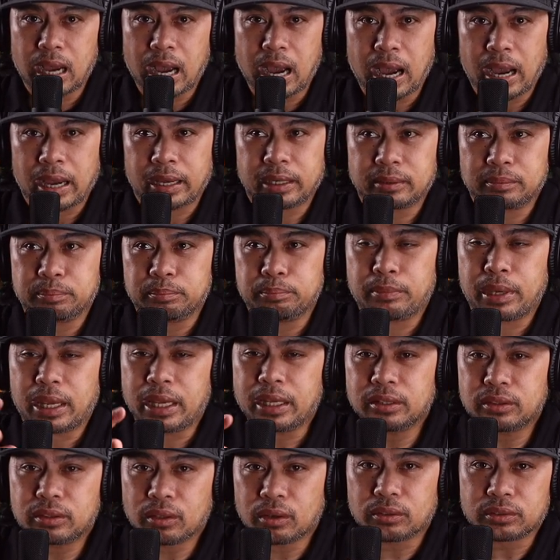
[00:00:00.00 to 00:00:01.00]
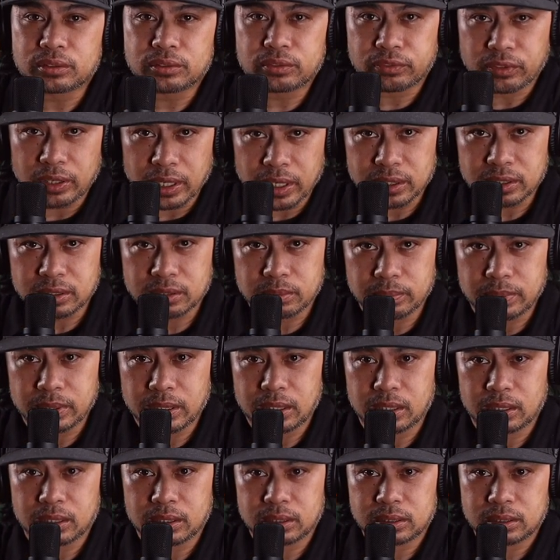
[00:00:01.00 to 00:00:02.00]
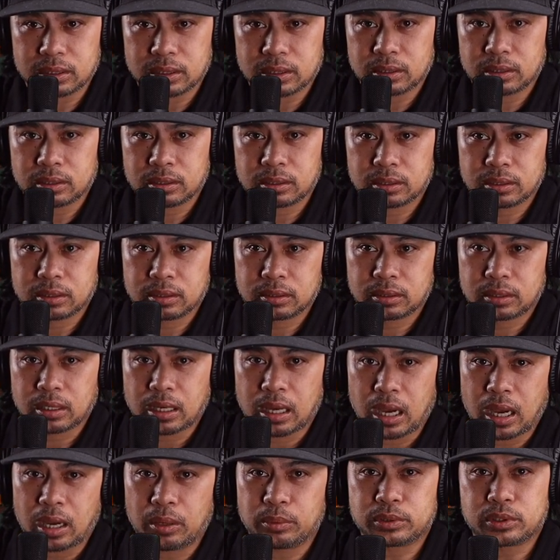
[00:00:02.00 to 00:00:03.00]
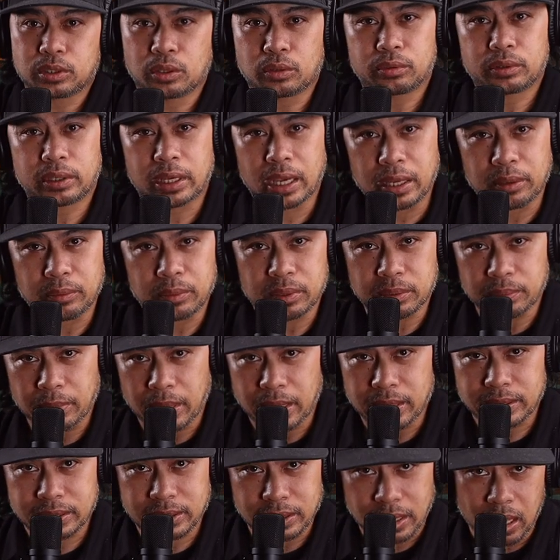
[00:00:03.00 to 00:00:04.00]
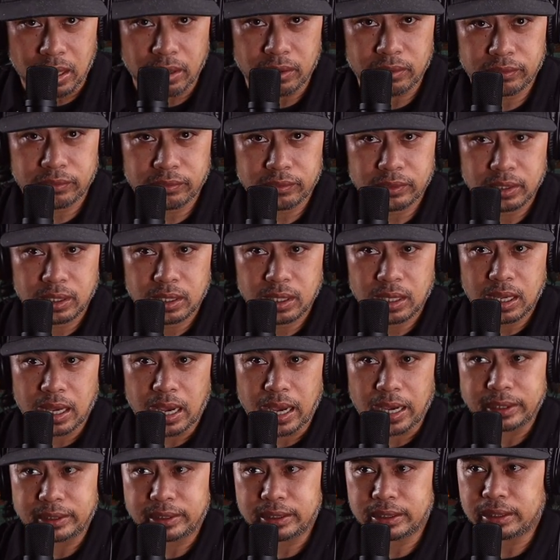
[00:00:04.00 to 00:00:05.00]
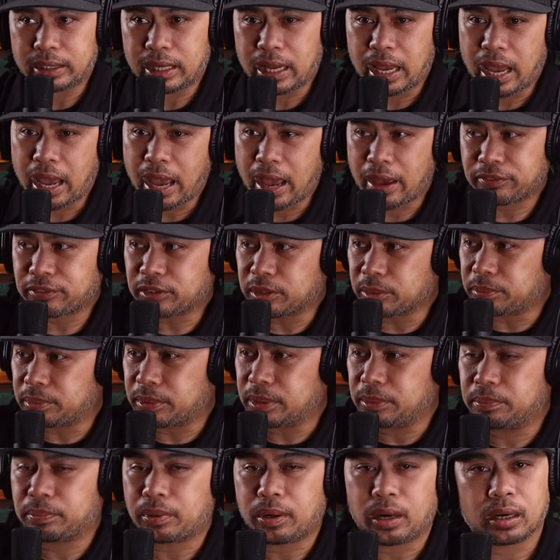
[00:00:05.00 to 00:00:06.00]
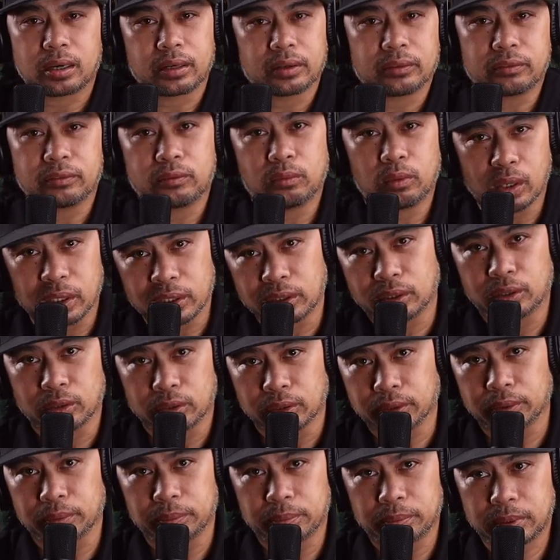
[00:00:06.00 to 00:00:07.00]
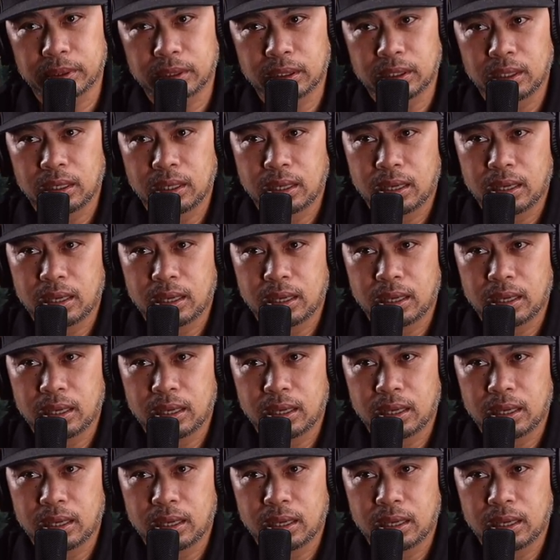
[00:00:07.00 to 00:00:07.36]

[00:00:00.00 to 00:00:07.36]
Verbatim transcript: I made those friends because I was okay with myself. I didn't have to be part of one group.